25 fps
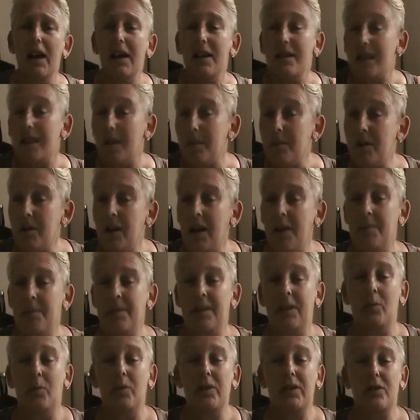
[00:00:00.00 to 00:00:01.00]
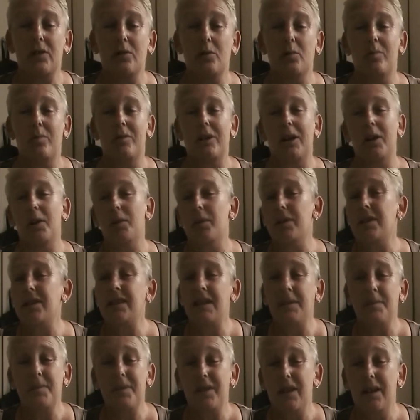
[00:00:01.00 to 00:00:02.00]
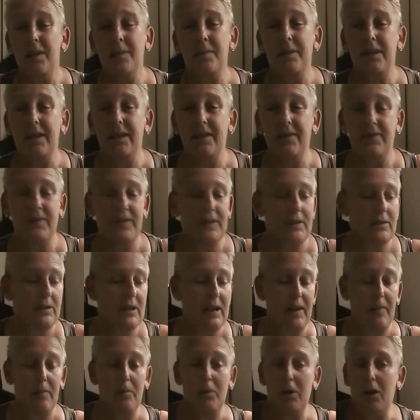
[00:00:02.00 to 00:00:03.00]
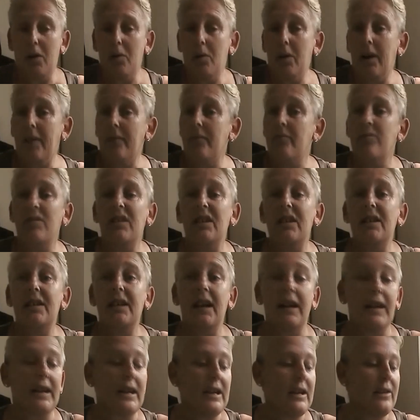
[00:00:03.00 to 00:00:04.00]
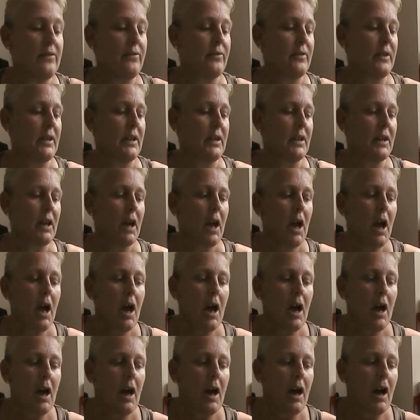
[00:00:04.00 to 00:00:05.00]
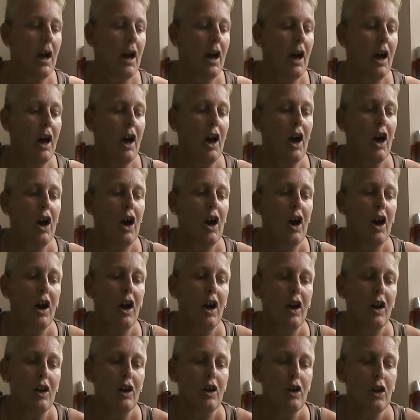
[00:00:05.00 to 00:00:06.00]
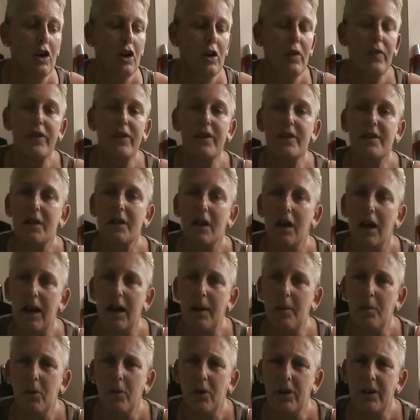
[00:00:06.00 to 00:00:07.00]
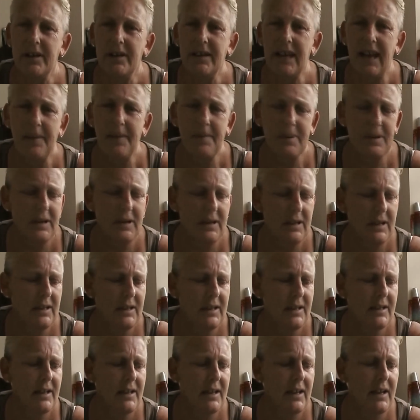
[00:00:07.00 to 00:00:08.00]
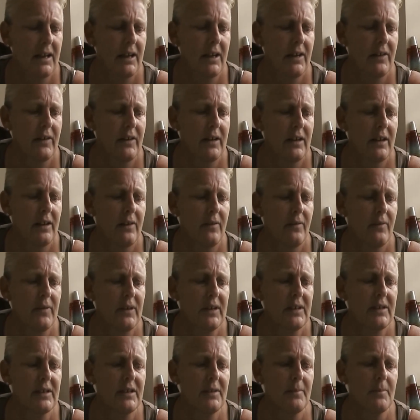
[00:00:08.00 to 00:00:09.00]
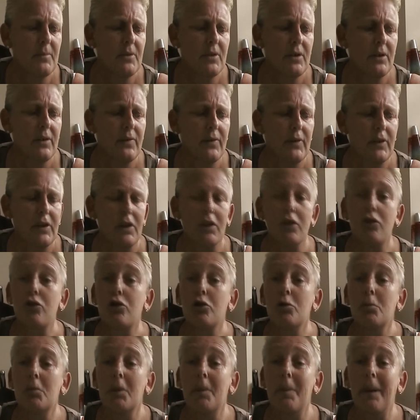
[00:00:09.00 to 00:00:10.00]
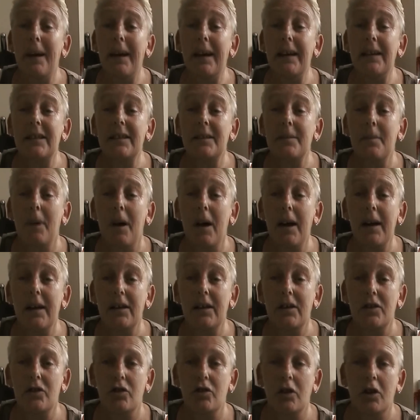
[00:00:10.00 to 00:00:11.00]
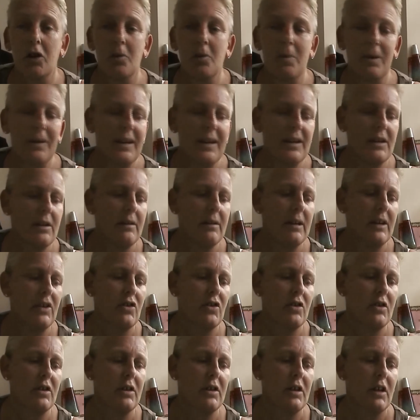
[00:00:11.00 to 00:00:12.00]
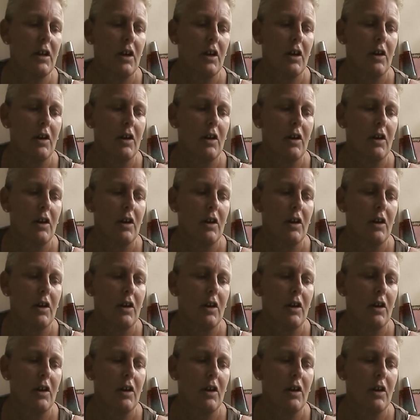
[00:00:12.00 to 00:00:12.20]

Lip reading: Sometimes they're whistleblowers, sometimes they feel like, no, I haven't really done anything. A lot of the time what is happening is they're victims of trauma-based mind control, but they don't actually,